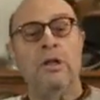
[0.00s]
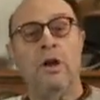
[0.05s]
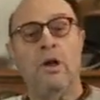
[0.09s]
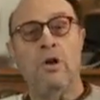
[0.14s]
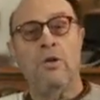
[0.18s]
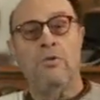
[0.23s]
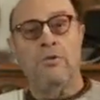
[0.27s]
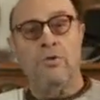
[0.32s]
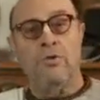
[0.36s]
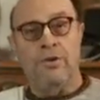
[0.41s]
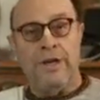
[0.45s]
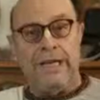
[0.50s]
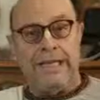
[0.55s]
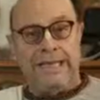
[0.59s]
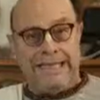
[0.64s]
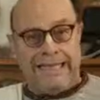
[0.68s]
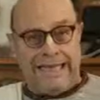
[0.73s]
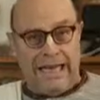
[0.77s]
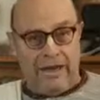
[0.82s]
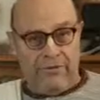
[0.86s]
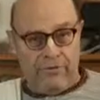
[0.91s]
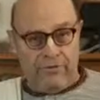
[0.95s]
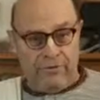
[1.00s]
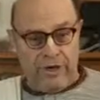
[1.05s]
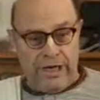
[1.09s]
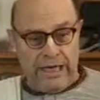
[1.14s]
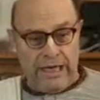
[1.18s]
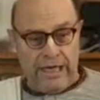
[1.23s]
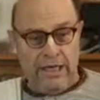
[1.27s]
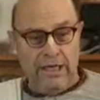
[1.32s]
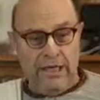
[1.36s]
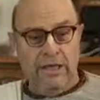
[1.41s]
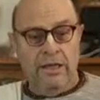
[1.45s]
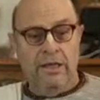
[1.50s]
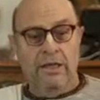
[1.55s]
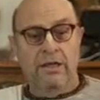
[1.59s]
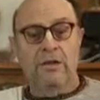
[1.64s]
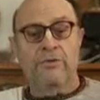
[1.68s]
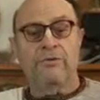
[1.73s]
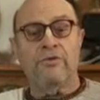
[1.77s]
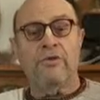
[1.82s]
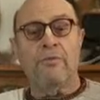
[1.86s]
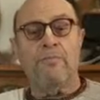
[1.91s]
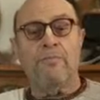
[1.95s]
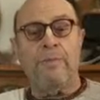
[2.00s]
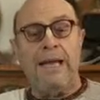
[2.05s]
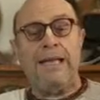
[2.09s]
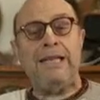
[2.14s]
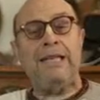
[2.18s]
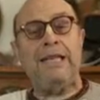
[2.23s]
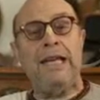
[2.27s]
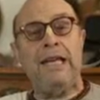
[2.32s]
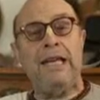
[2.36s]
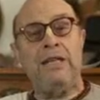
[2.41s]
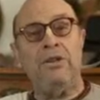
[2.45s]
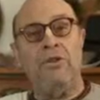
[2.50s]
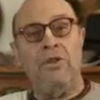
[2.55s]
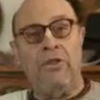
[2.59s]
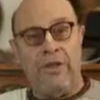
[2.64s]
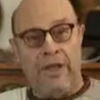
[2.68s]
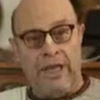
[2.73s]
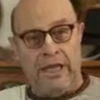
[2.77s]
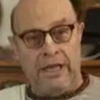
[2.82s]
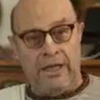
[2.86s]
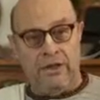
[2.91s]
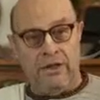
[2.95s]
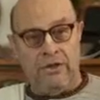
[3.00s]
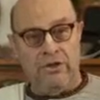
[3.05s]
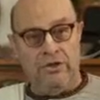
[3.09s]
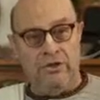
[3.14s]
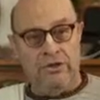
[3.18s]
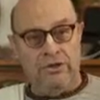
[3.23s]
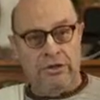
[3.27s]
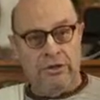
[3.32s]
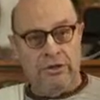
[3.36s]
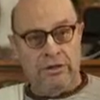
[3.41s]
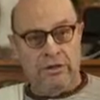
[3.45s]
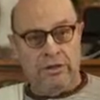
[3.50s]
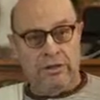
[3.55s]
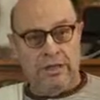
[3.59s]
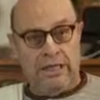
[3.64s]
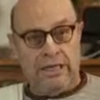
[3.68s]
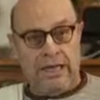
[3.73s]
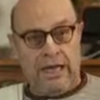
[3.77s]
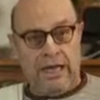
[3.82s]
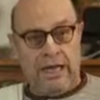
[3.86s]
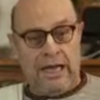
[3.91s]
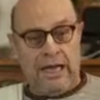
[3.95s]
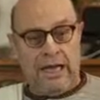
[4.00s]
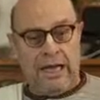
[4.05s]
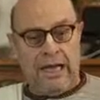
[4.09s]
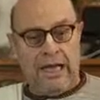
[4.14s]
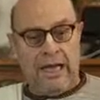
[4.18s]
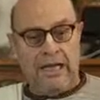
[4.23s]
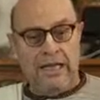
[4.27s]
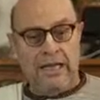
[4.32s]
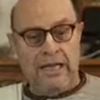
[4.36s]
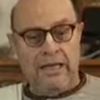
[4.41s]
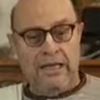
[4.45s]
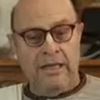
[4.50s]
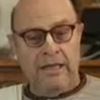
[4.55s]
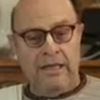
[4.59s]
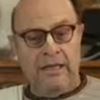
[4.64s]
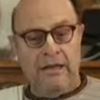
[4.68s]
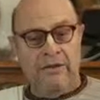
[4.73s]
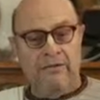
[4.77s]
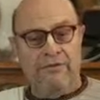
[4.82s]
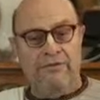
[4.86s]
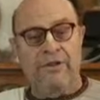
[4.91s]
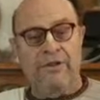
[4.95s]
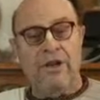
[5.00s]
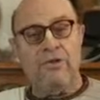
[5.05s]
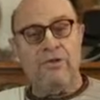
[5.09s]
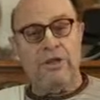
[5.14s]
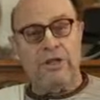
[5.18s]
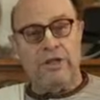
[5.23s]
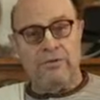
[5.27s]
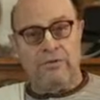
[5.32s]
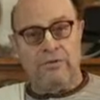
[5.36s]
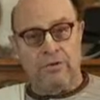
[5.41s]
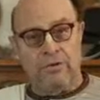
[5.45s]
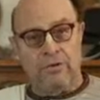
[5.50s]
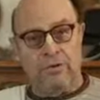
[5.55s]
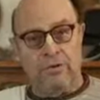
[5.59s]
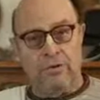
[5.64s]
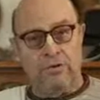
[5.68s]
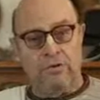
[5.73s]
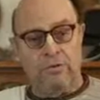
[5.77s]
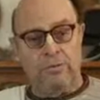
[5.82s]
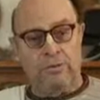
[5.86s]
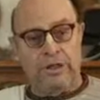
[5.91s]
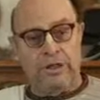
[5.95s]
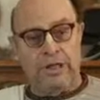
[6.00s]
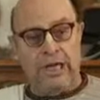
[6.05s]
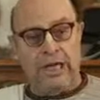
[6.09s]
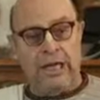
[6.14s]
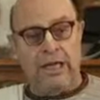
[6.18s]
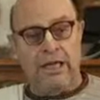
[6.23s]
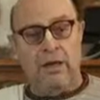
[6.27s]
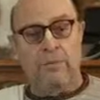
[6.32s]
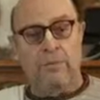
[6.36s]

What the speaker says: over-endeavoring for mundane things that are very difficult to obtain.